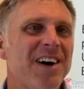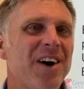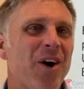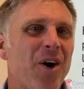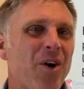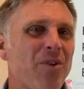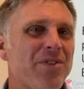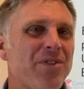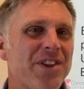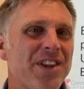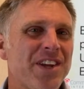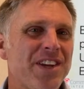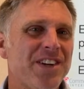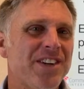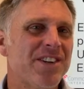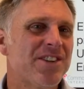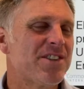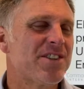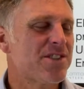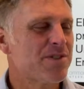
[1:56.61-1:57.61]
over the
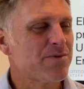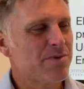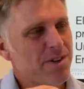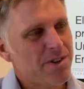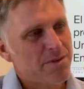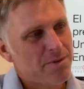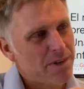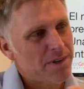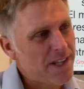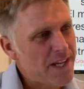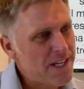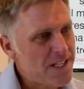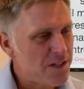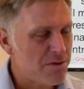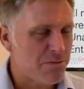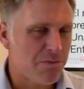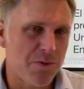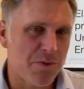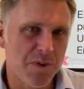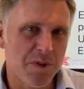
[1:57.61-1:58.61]
years, with the
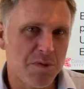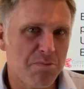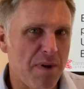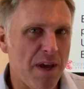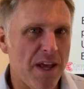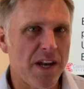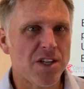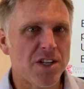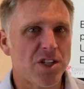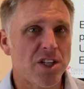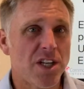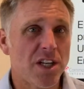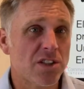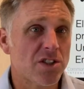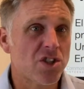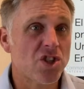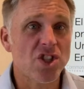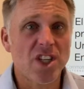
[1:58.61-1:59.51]
relationship between Spanish and English,